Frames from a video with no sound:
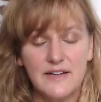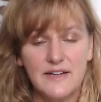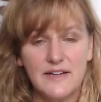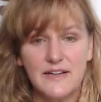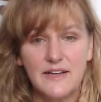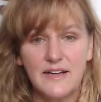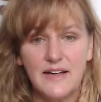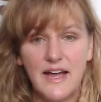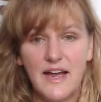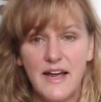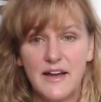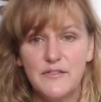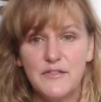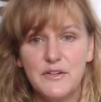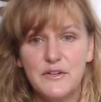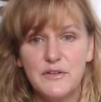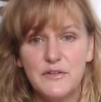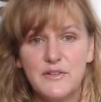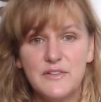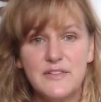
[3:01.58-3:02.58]
have
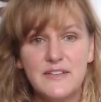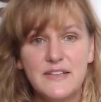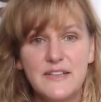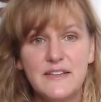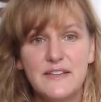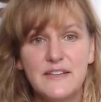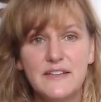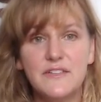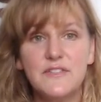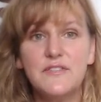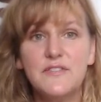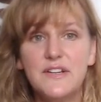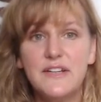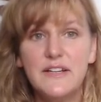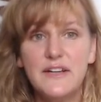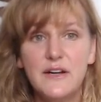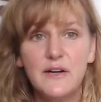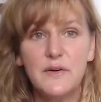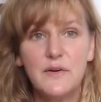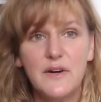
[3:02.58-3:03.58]
you see this
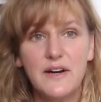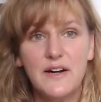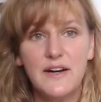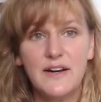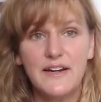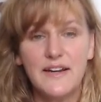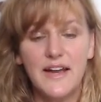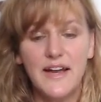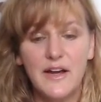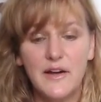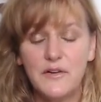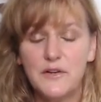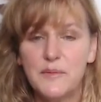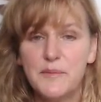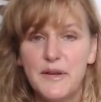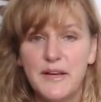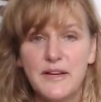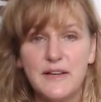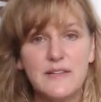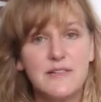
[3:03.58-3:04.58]
video on how to
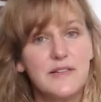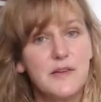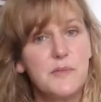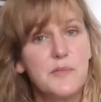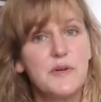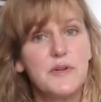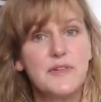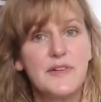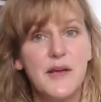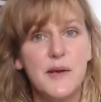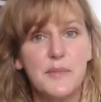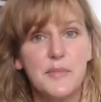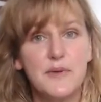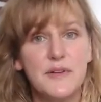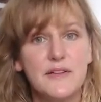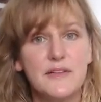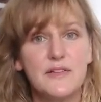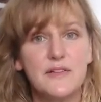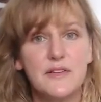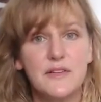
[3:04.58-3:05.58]
make a simple
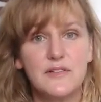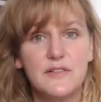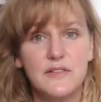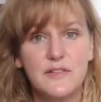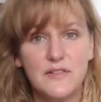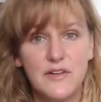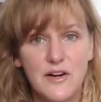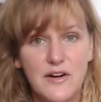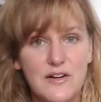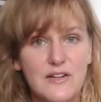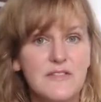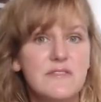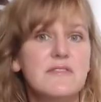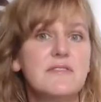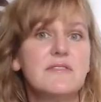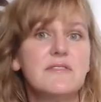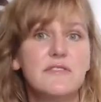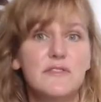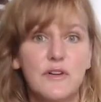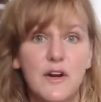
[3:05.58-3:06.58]
template to start
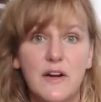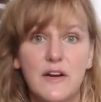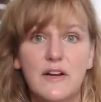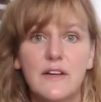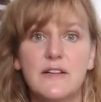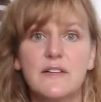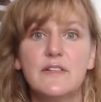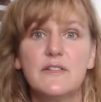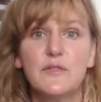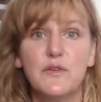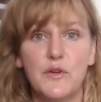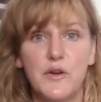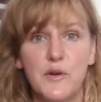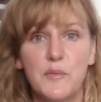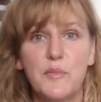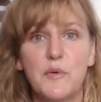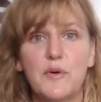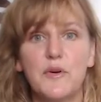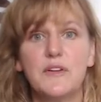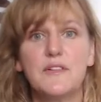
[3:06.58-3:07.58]
drawing
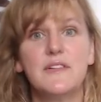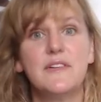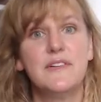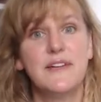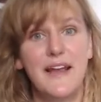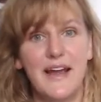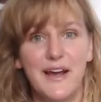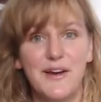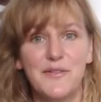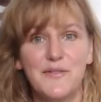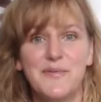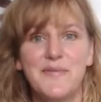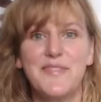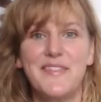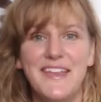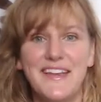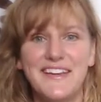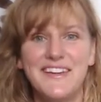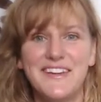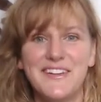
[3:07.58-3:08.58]
storyboards now.
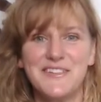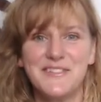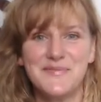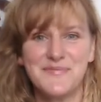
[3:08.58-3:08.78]
Thank you.